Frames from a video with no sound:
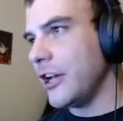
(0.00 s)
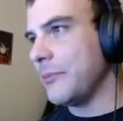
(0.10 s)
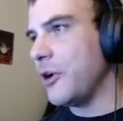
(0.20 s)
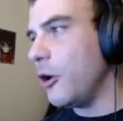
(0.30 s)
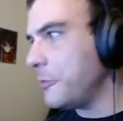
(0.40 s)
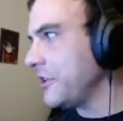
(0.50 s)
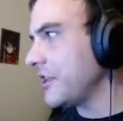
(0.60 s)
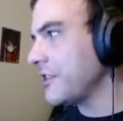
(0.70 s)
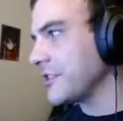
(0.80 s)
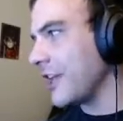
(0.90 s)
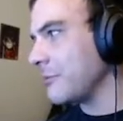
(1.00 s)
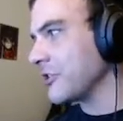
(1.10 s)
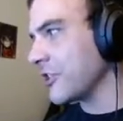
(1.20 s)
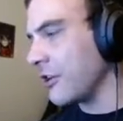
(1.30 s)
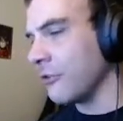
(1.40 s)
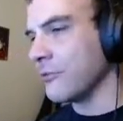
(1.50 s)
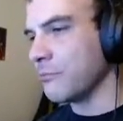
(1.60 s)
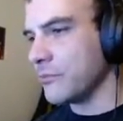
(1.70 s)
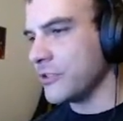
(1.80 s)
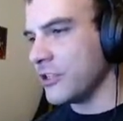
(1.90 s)
I'm hoping that this game doesn't go
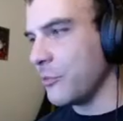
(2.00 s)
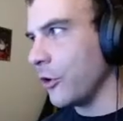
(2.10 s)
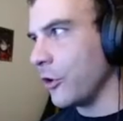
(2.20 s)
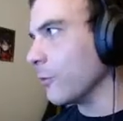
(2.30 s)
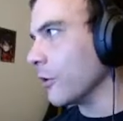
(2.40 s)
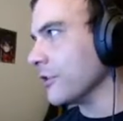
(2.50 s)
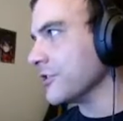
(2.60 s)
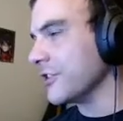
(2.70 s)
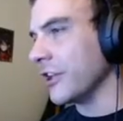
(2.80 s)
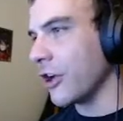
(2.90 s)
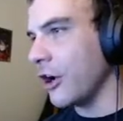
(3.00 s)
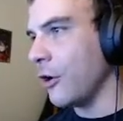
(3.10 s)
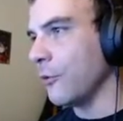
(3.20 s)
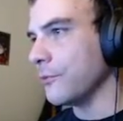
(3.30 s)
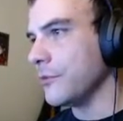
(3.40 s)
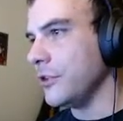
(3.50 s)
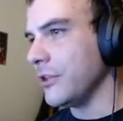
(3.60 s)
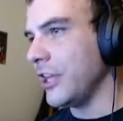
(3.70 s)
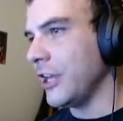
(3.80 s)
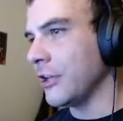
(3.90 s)
to the point where it's like, oh, you
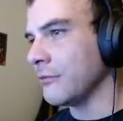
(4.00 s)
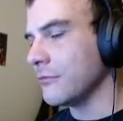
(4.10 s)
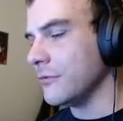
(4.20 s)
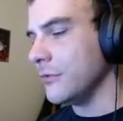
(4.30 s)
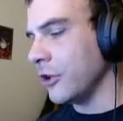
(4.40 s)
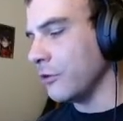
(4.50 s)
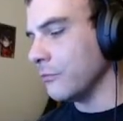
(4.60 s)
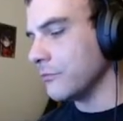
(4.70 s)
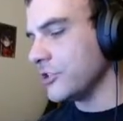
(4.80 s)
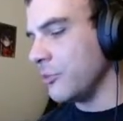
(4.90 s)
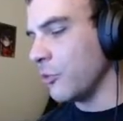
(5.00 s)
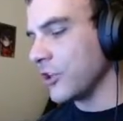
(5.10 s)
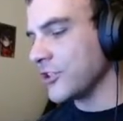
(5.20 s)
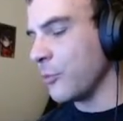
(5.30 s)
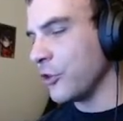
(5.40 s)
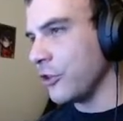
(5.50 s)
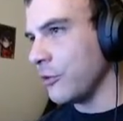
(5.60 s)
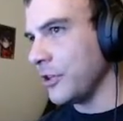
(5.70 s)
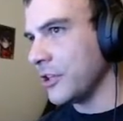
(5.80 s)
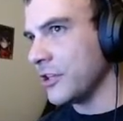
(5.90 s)
can't, she breaks up with
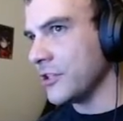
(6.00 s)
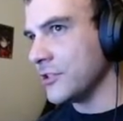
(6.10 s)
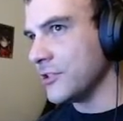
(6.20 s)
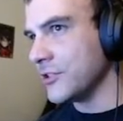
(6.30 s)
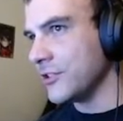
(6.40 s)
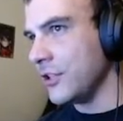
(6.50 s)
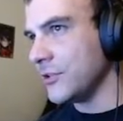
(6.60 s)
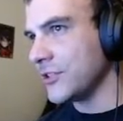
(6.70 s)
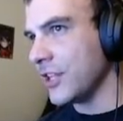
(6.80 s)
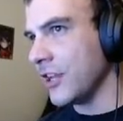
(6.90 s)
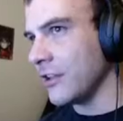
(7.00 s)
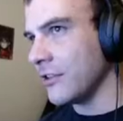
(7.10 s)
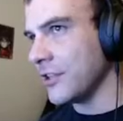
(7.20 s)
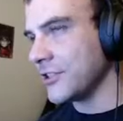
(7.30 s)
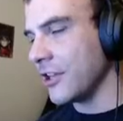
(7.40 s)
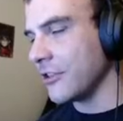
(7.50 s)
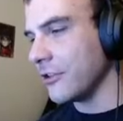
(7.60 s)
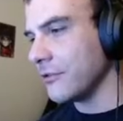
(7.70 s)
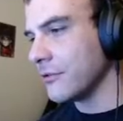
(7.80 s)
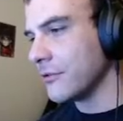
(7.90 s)
you because you say it's nothing,